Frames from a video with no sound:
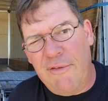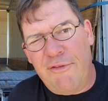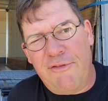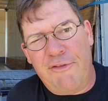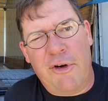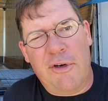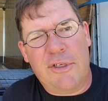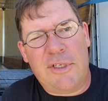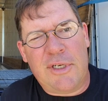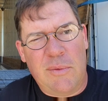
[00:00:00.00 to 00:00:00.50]
at
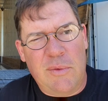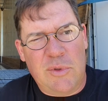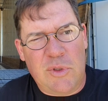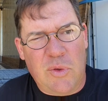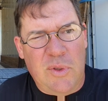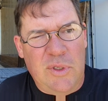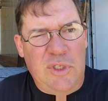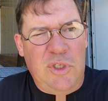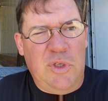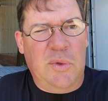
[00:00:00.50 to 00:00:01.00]
first, I
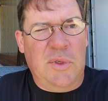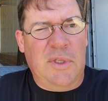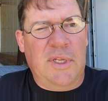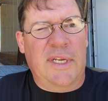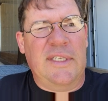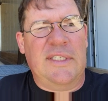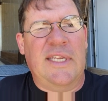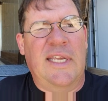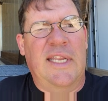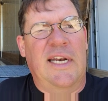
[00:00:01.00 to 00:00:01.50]
was only
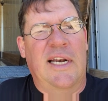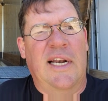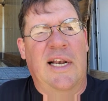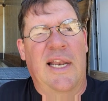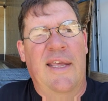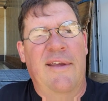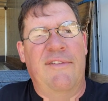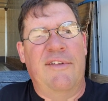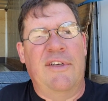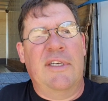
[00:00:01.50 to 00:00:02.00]
doing like 10 and
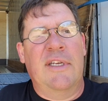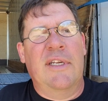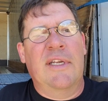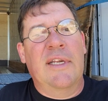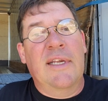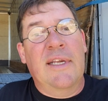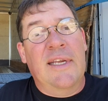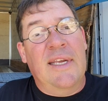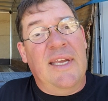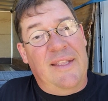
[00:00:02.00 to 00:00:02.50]
11,
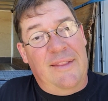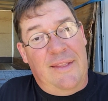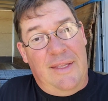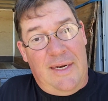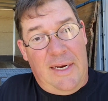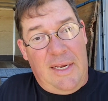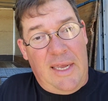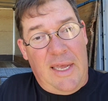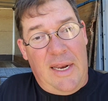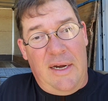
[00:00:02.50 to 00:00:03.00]
and
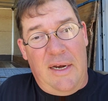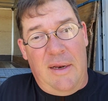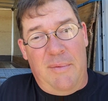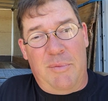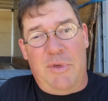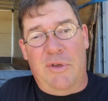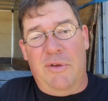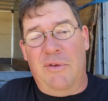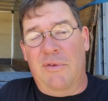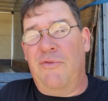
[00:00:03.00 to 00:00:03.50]
then I got it
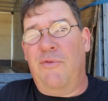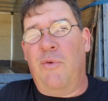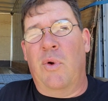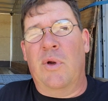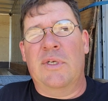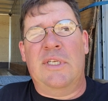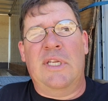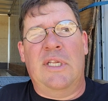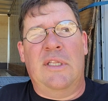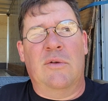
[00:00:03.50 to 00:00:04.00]
up to
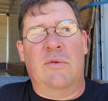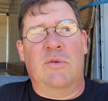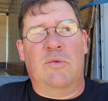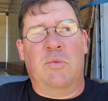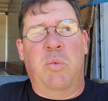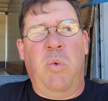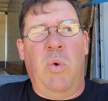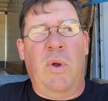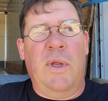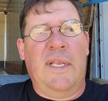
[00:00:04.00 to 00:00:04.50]
14. There
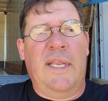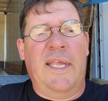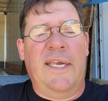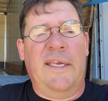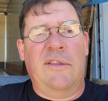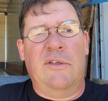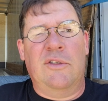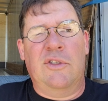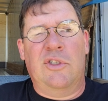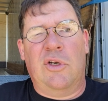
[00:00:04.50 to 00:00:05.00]
was one
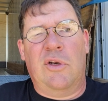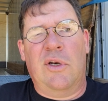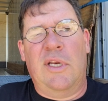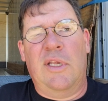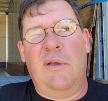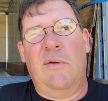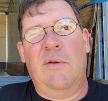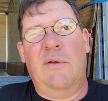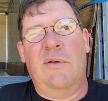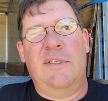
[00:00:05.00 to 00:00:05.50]
leg of the
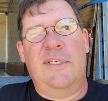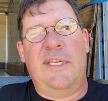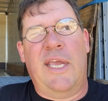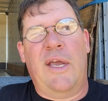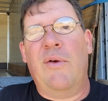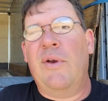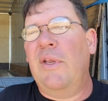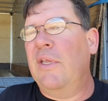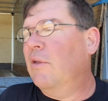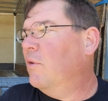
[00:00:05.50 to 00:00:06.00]
journey
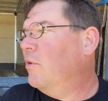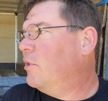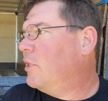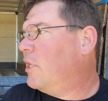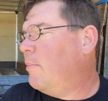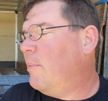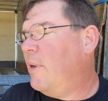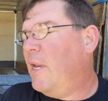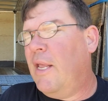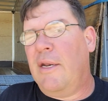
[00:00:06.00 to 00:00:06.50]
downhill
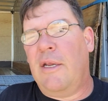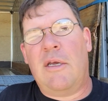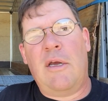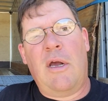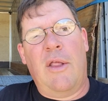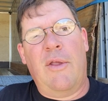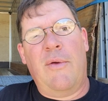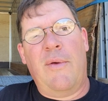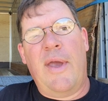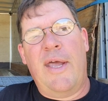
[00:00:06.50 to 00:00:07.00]
coming out of
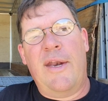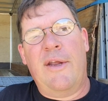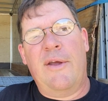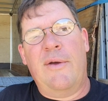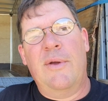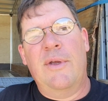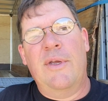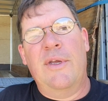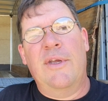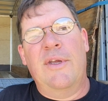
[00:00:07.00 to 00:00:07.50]

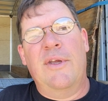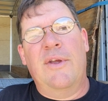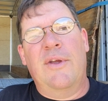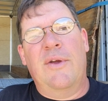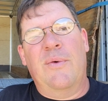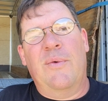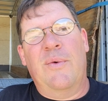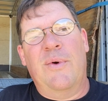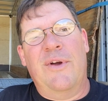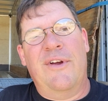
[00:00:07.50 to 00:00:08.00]
Colorado
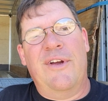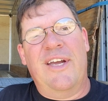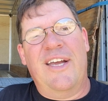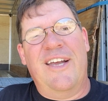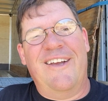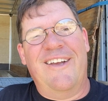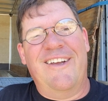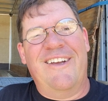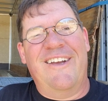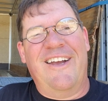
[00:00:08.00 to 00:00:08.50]
where
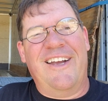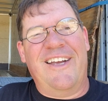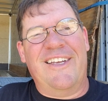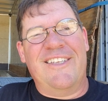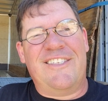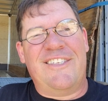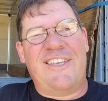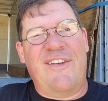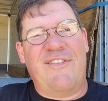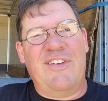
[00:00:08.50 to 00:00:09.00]
uh, I
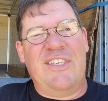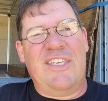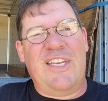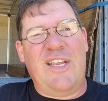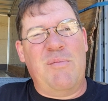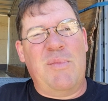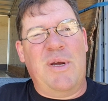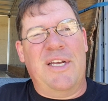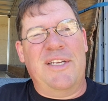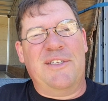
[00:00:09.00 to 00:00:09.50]
got
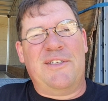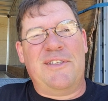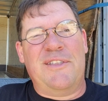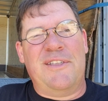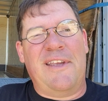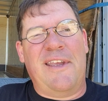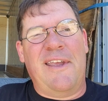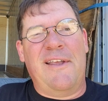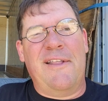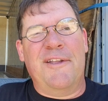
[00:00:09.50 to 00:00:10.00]
17 miles
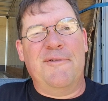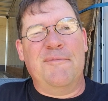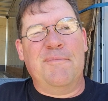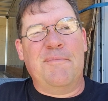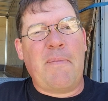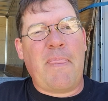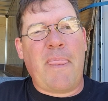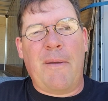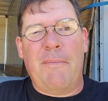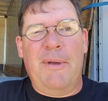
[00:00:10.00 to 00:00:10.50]
to the gallon,
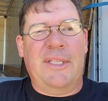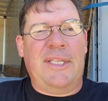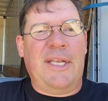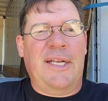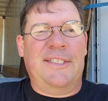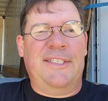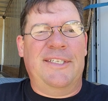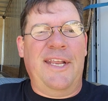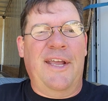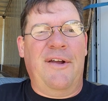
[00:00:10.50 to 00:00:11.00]
but
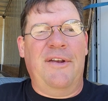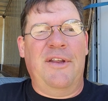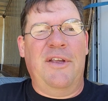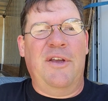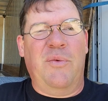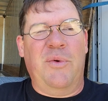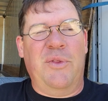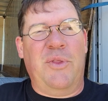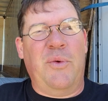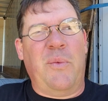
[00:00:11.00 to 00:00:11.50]
that's
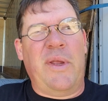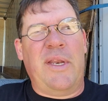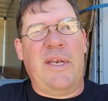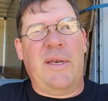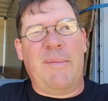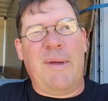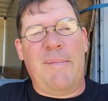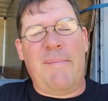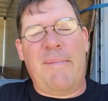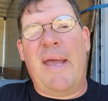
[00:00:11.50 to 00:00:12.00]
downhill with the
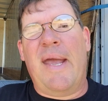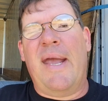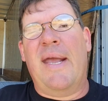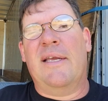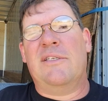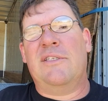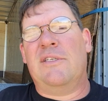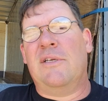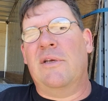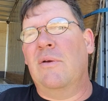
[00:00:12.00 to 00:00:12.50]
wind at my
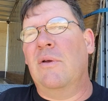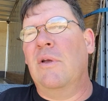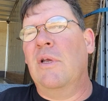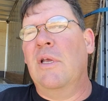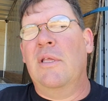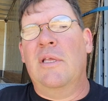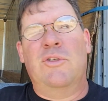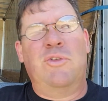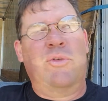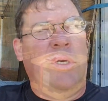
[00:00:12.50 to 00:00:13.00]
back, so
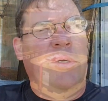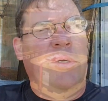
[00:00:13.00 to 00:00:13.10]
the